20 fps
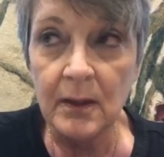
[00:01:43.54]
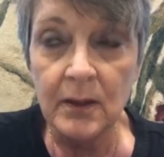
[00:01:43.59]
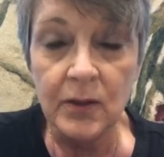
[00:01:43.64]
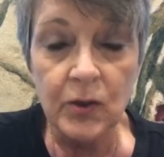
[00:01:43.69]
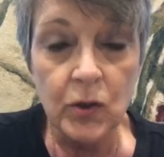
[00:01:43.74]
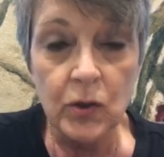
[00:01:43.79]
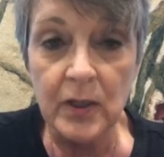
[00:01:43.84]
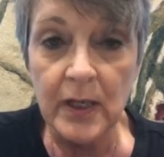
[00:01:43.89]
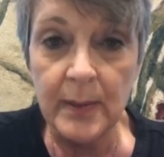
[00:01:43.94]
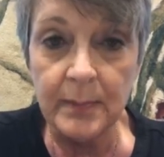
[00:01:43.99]

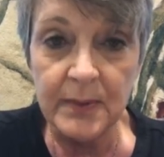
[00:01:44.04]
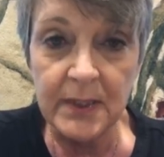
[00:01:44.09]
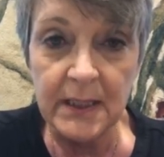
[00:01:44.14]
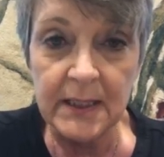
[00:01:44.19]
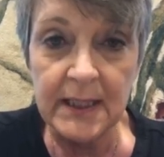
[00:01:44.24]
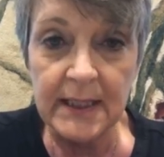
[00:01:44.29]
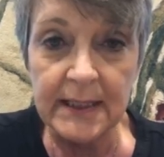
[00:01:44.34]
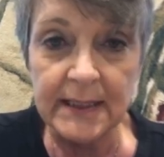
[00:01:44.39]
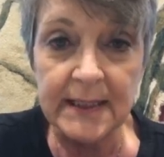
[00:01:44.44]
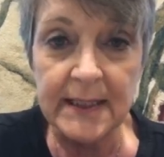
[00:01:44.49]
trip to
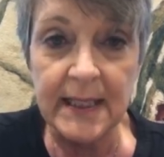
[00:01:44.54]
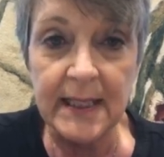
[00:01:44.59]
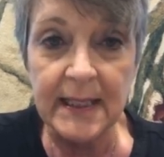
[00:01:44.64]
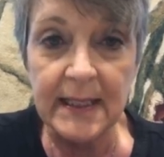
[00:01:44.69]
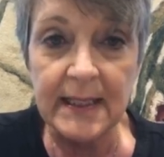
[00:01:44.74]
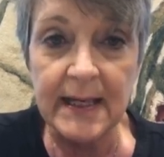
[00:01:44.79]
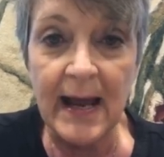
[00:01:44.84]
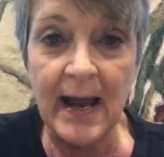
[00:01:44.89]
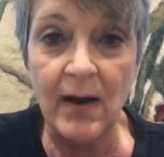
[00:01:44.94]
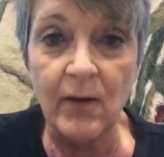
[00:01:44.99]

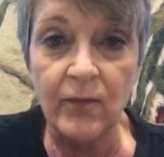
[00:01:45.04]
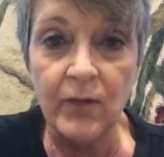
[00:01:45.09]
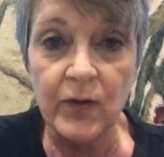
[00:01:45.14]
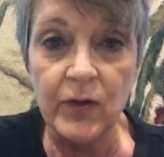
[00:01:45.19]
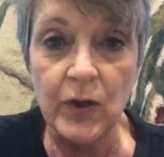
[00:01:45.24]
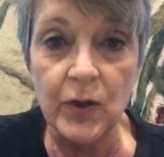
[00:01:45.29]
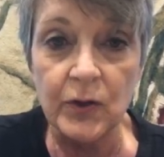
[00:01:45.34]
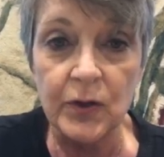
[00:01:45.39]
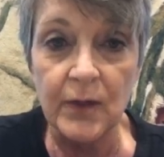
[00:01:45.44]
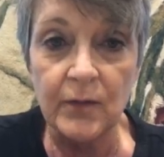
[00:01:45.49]
DC. Now, for
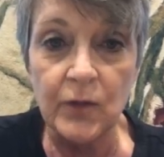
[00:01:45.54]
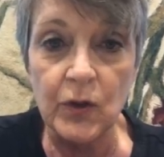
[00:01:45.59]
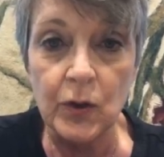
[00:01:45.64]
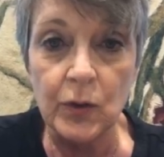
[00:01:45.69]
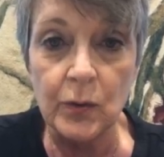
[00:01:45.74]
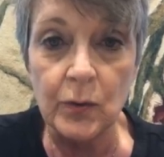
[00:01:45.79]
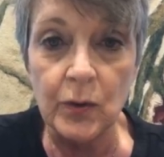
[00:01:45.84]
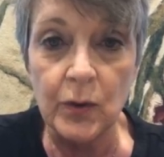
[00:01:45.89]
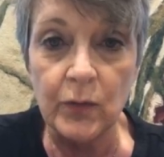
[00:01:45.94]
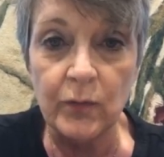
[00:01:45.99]
those of
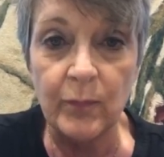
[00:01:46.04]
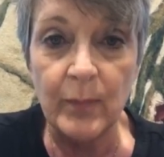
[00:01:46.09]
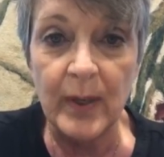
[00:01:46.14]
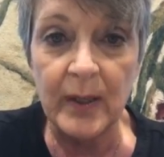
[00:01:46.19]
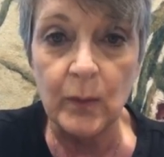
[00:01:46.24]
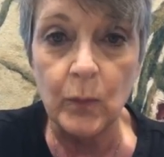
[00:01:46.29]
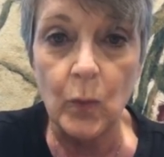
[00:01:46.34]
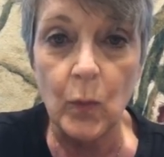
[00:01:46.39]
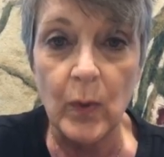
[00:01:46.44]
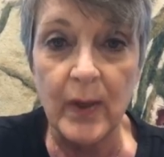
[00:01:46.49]
you who've
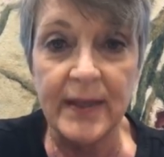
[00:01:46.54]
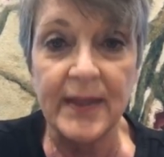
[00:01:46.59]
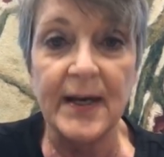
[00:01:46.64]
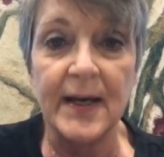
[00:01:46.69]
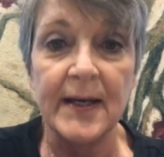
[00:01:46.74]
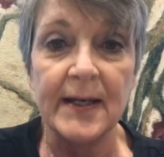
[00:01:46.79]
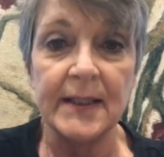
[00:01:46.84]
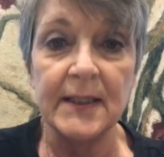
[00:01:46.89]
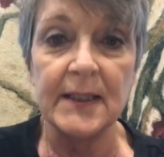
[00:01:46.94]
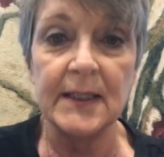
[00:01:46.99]
been with
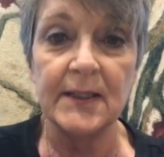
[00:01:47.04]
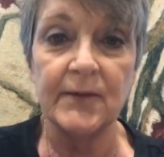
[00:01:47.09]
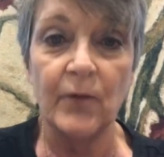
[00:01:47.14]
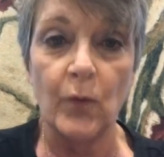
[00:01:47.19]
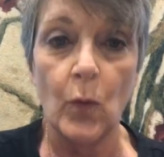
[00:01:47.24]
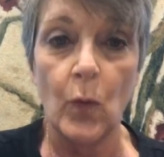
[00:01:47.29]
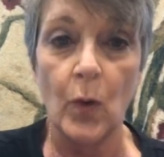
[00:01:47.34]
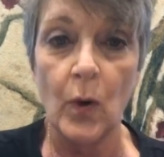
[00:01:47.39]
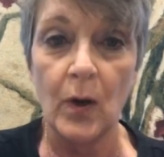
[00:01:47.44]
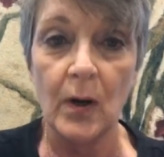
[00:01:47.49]
us
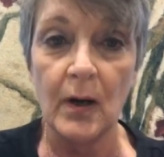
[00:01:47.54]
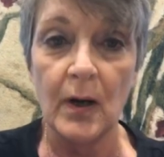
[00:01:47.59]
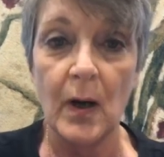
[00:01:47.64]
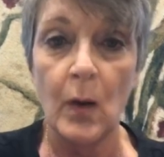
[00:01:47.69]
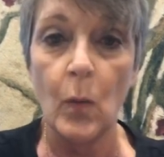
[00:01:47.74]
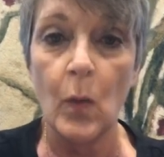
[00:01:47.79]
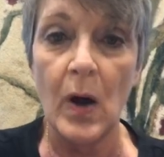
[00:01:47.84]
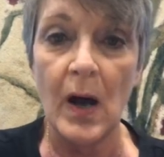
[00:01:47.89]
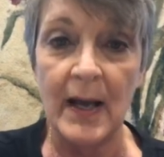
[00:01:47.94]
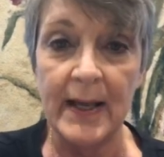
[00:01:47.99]
for a
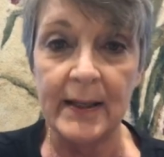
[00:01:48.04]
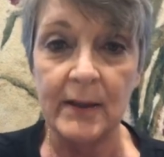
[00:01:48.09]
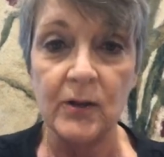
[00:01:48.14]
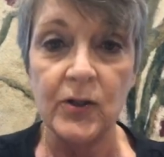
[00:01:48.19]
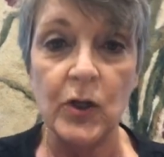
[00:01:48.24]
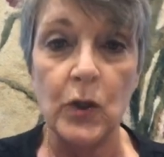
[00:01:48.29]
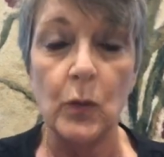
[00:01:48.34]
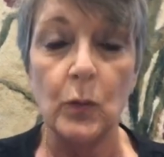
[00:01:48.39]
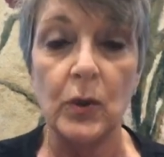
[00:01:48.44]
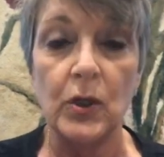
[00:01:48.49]
while,
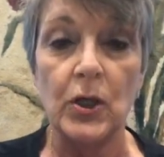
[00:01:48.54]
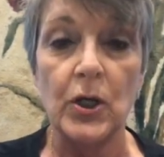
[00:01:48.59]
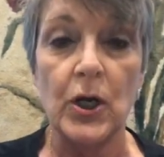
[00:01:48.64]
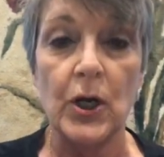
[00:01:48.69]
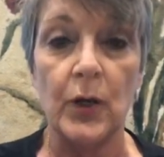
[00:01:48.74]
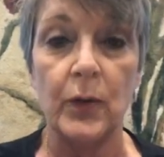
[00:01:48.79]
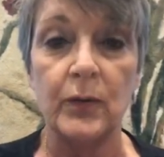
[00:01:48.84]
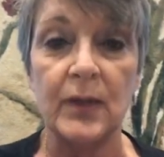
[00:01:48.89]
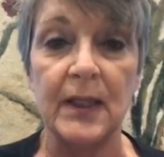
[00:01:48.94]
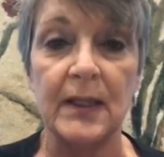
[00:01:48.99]
you would
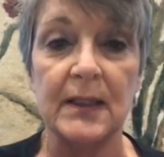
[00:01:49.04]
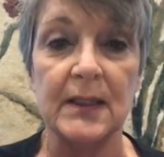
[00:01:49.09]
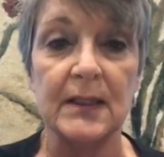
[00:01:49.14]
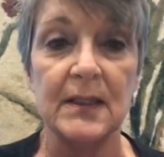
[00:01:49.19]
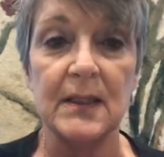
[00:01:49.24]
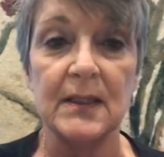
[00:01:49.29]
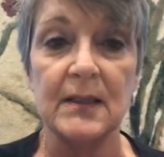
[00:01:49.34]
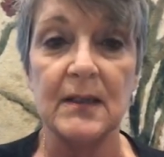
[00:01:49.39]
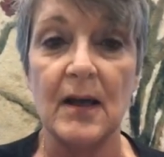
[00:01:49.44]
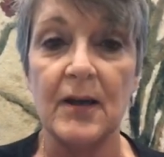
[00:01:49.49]
know that this
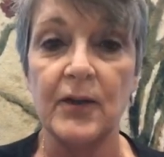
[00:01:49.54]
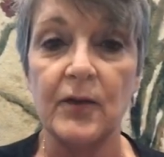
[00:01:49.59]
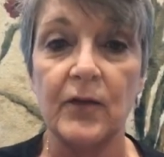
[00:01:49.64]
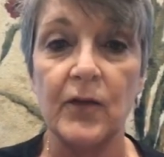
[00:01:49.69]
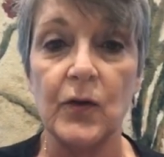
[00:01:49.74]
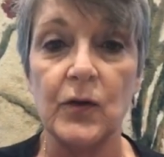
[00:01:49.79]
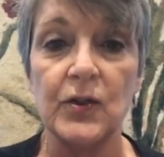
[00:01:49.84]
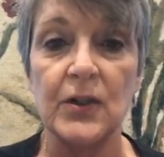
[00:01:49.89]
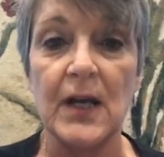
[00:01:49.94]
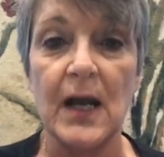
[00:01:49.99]
is not the
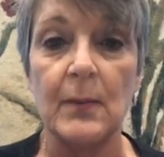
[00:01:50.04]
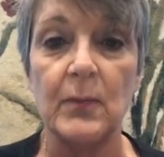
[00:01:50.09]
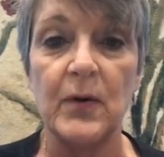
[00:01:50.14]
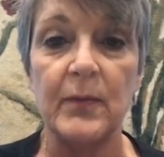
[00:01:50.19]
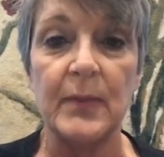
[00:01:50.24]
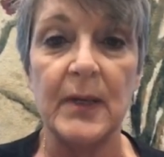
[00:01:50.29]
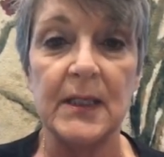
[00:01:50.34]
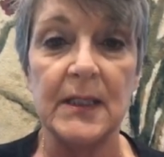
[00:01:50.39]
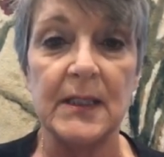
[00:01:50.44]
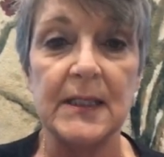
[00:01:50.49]
first time we've
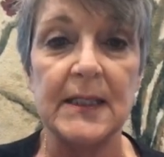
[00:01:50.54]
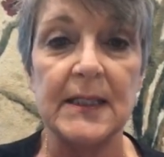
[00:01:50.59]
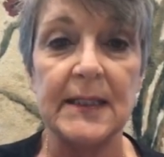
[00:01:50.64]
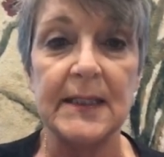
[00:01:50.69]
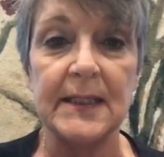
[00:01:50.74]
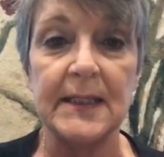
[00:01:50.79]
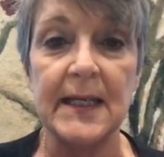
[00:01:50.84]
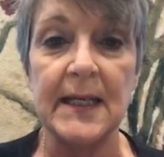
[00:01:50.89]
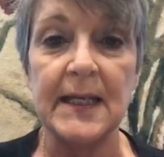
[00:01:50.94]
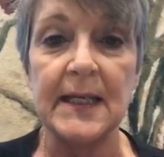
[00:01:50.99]
been to
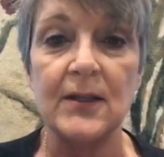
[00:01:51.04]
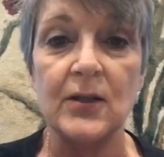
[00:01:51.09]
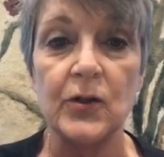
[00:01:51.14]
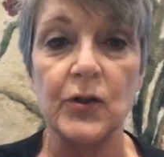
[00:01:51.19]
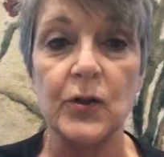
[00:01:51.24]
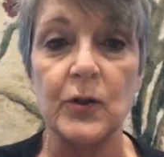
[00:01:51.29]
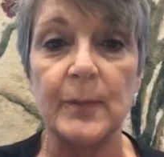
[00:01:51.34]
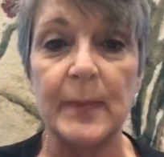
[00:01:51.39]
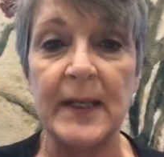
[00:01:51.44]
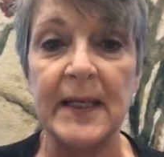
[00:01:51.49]
DC.
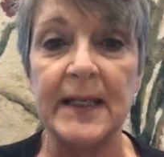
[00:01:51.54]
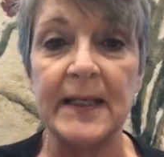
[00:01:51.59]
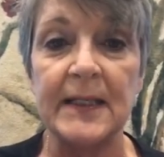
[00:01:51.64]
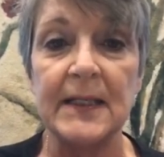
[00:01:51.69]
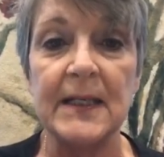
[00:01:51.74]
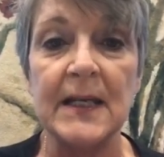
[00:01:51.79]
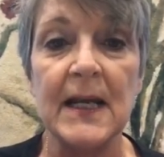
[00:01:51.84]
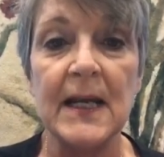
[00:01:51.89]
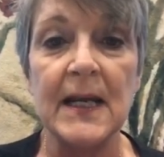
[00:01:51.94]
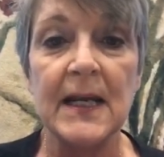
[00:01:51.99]
There's
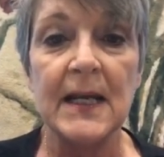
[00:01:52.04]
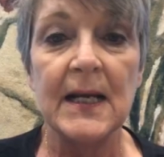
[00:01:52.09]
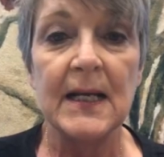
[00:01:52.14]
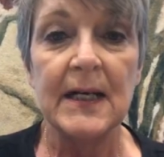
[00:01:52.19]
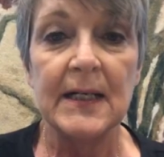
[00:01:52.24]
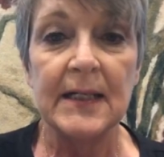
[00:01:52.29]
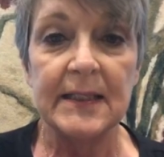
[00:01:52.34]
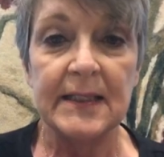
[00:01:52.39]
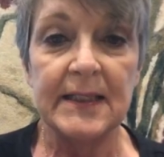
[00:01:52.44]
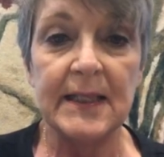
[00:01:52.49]
been
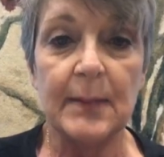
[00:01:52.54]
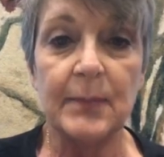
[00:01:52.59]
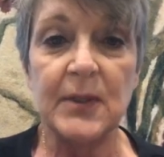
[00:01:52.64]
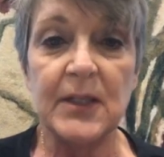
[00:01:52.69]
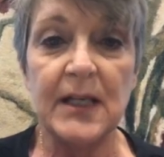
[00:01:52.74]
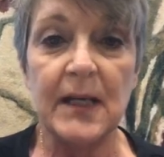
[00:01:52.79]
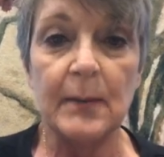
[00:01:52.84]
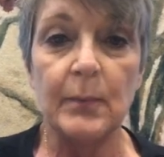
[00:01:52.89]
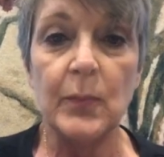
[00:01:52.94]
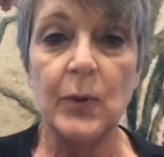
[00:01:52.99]

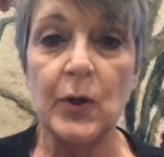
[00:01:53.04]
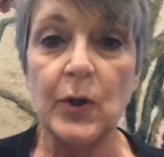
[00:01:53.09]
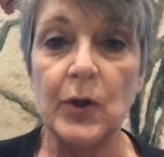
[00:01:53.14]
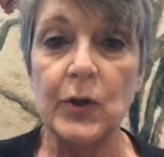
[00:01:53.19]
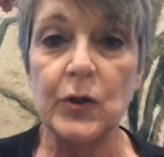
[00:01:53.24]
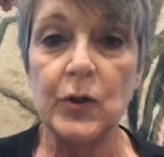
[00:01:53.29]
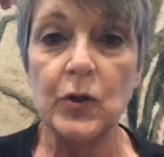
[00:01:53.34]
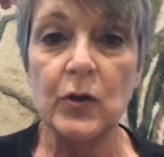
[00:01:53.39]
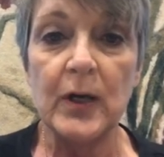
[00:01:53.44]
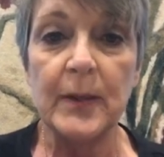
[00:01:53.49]
September
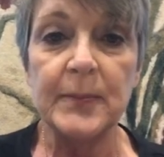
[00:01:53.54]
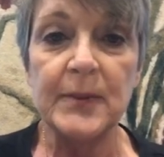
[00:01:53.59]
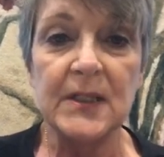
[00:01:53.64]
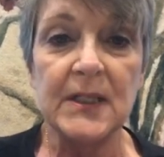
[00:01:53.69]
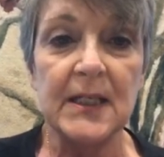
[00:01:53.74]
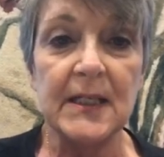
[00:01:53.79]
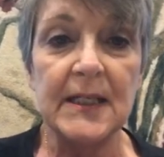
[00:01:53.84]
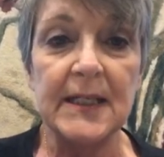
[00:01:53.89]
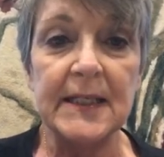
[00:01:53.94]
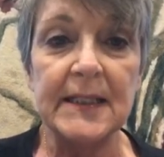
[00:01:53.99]
trips
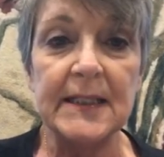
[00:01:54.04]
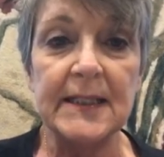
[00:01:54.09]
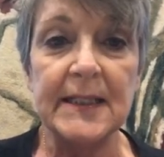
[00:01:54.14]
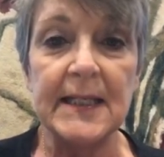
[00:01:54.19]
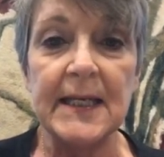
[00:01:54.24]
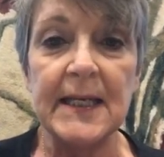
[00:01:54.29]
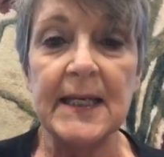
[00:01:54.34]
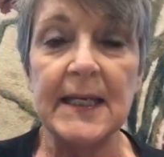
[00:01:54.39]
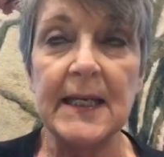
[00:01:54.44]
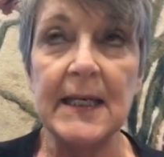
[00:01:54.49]
to
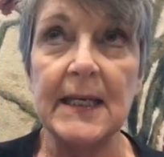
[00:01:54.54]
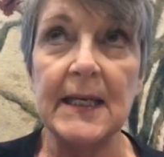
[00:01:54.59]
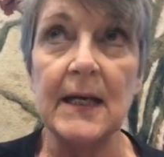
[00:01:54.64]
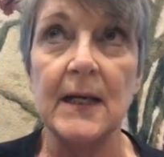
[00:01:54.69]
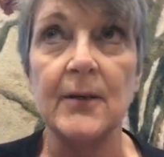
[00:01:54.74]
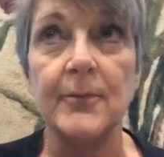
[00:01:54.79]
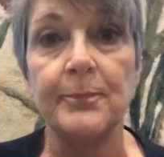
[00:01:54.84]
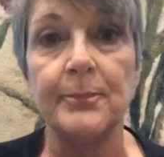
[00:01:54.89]
DC